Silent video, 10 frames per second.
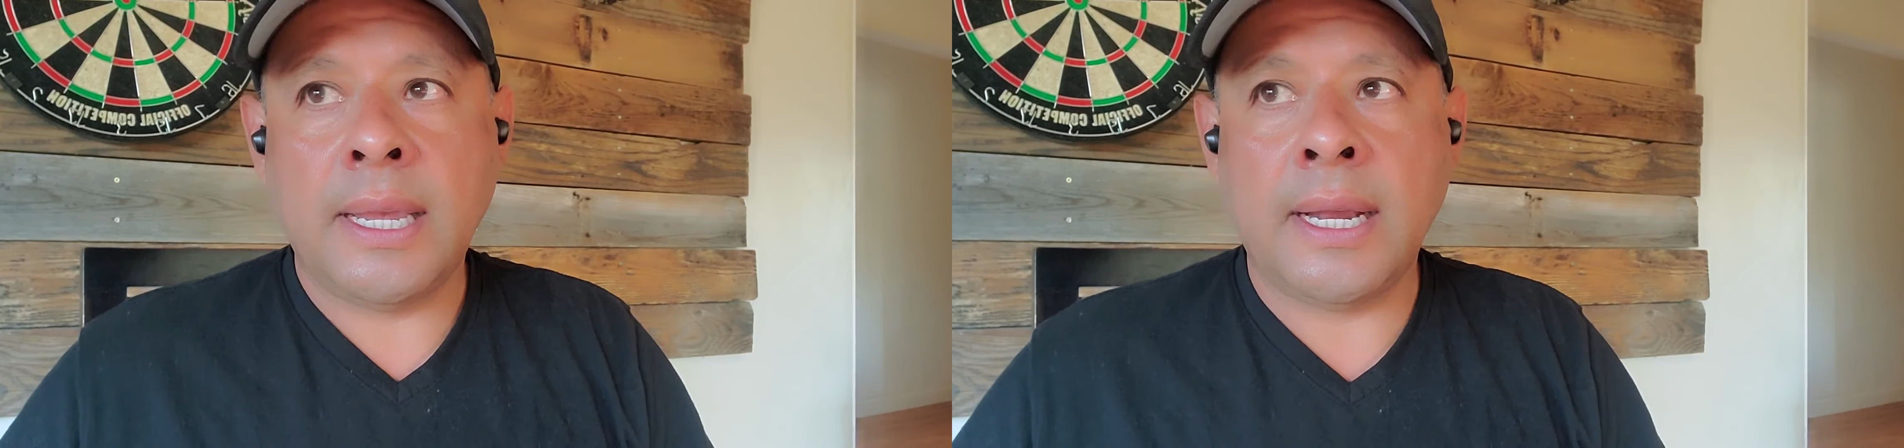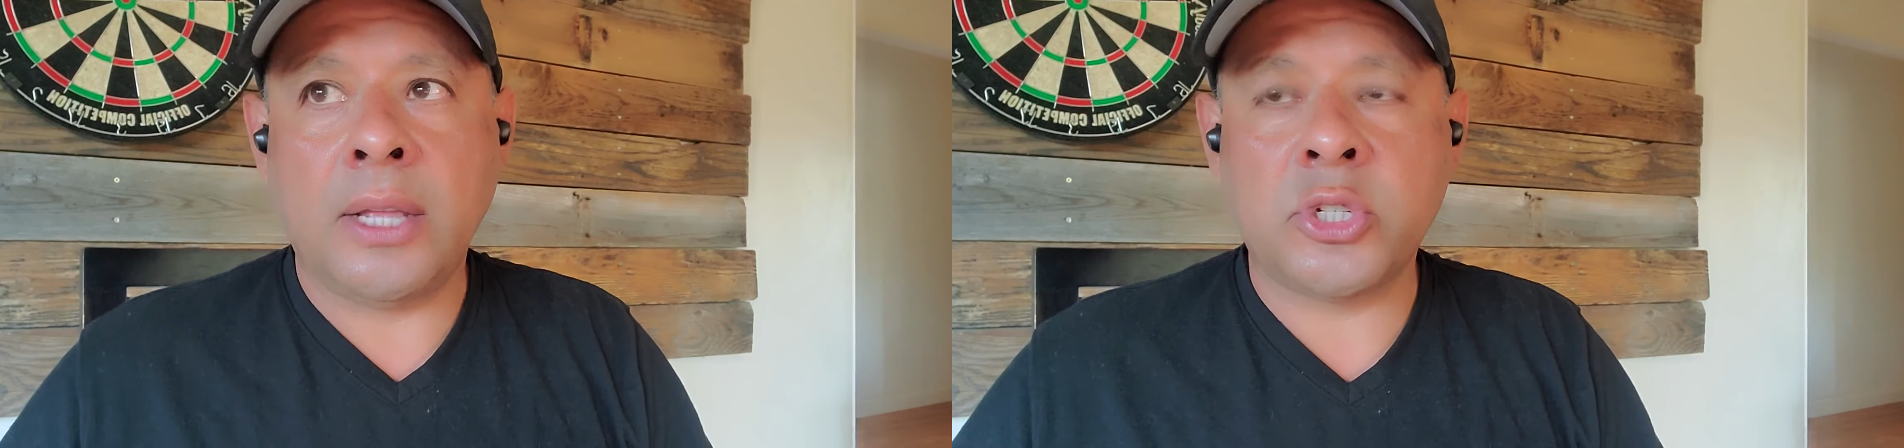
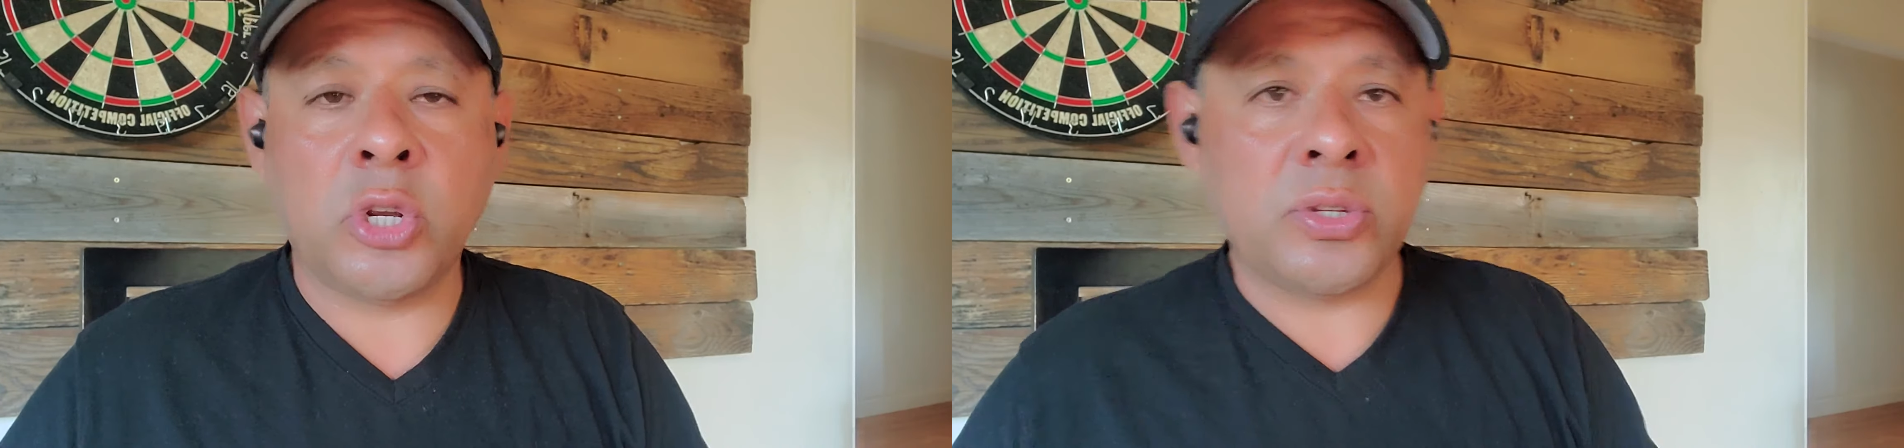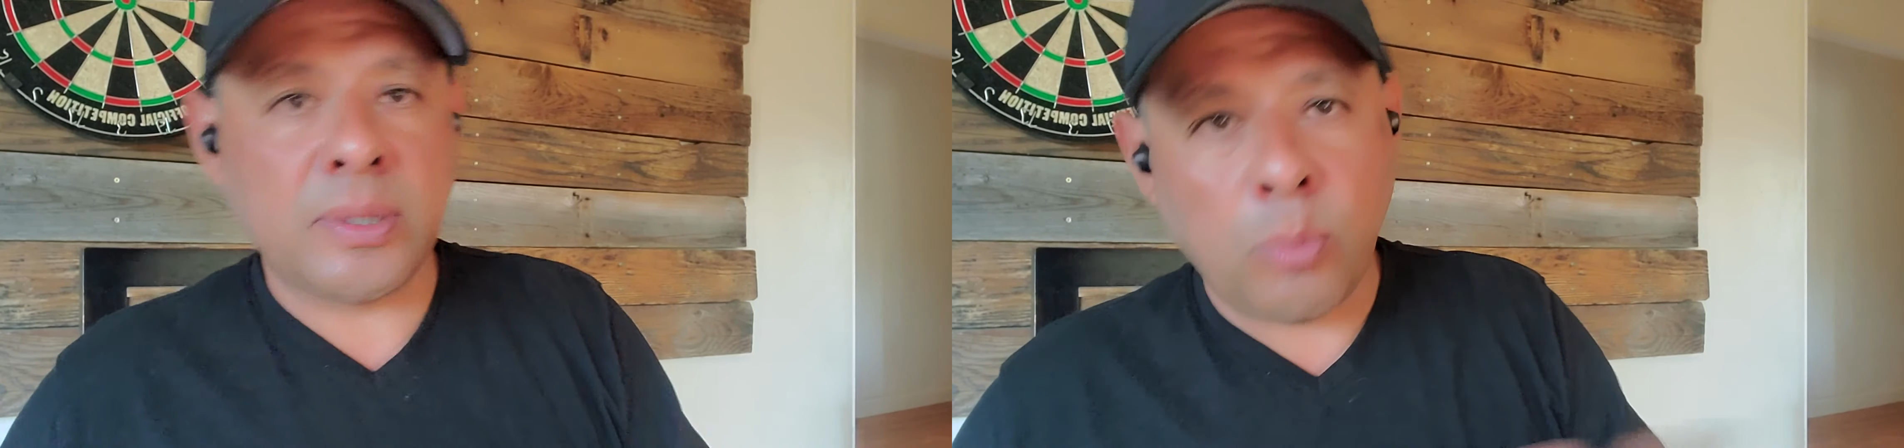and I'll
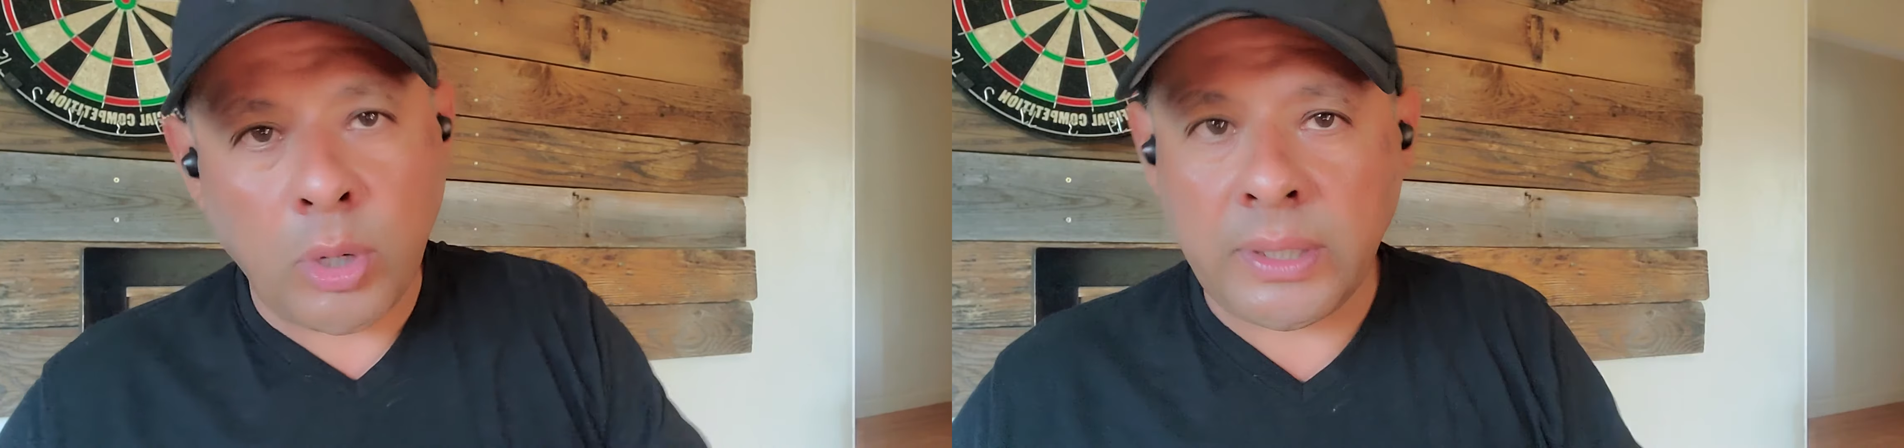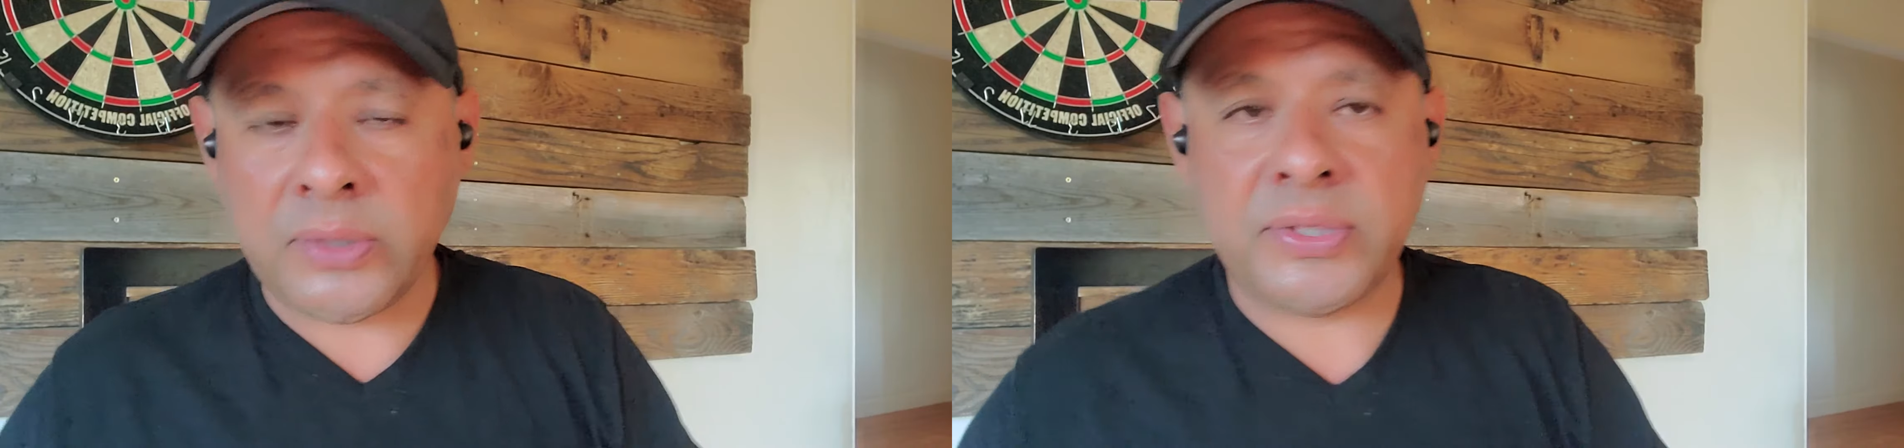show you some
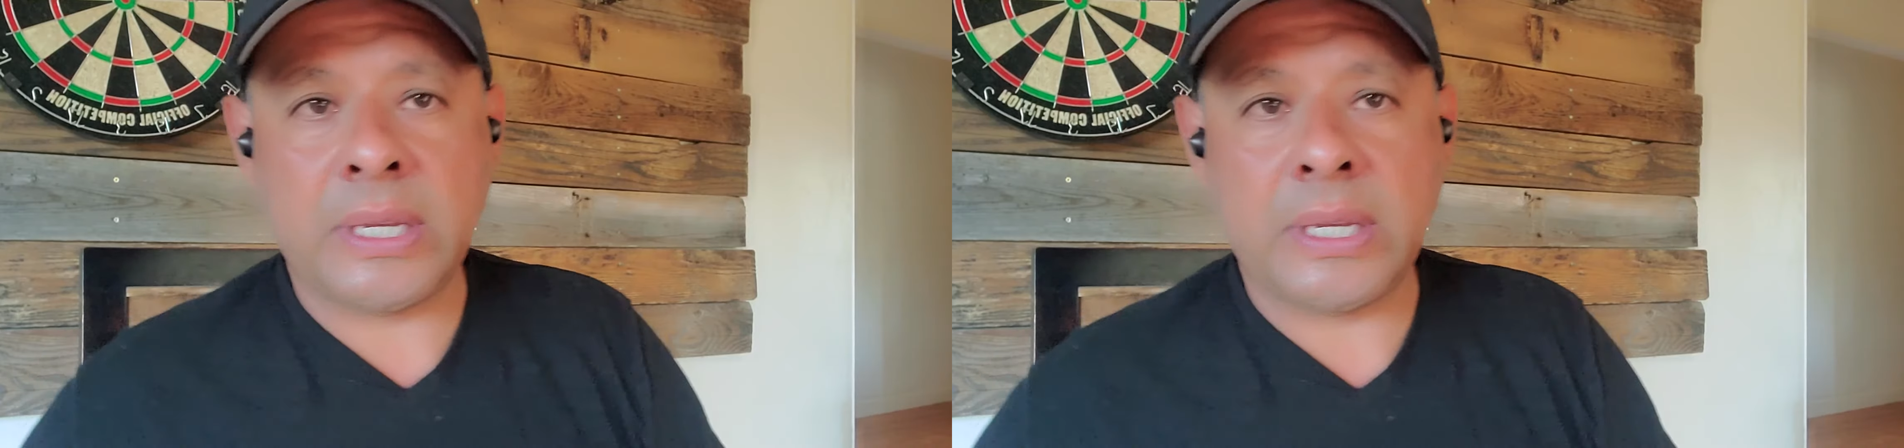more little